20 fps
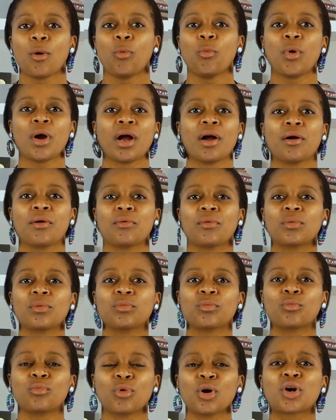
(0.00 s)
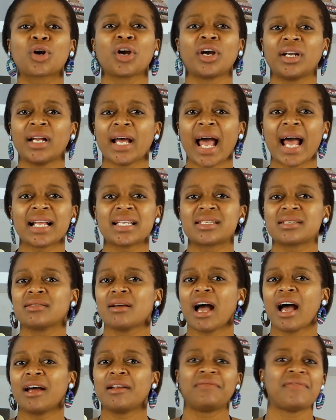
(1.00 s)
We're good at
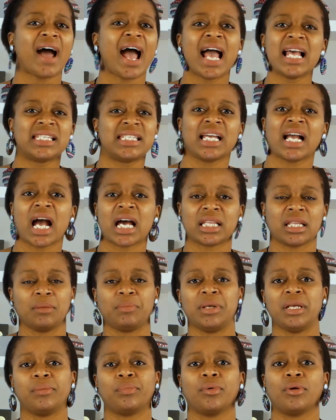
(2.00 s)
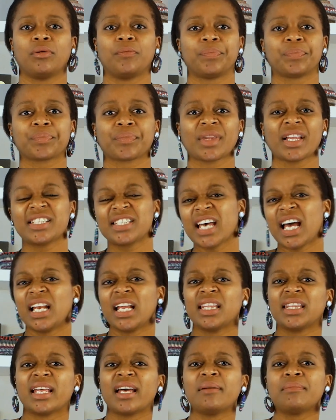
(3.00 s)
advising other people,
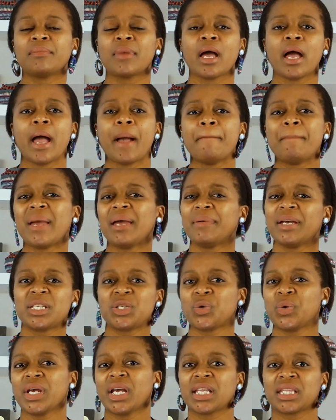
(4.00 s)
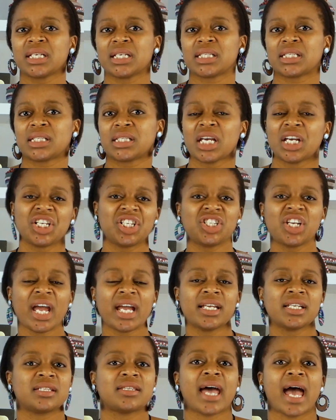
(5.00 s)
telling them, maybe tweak this,
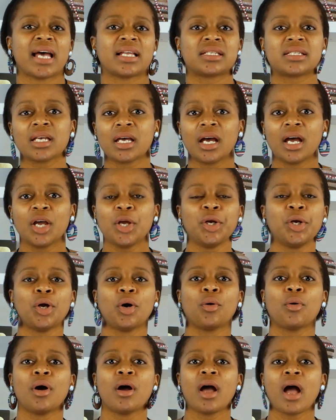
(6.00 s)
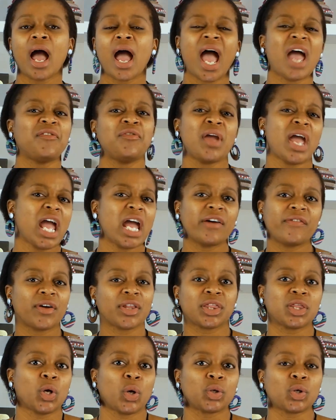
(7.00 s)
change that. Have you ever
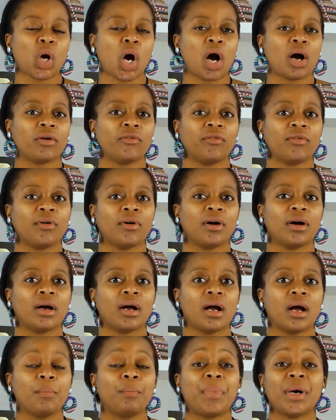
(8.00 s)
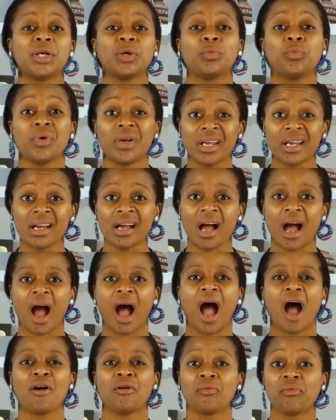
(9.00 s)
thought of? But we
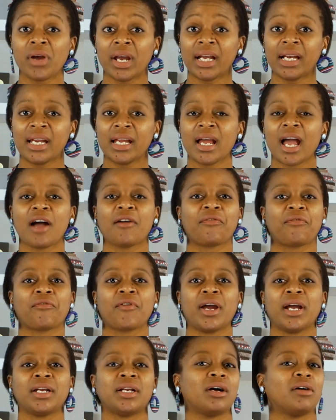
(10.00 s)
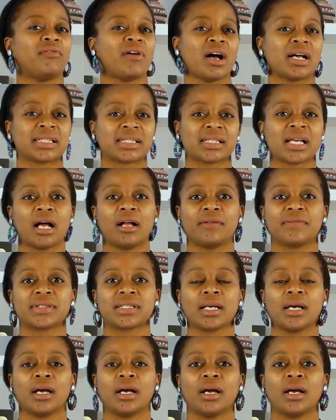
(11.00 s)
are really afraid of ourselves.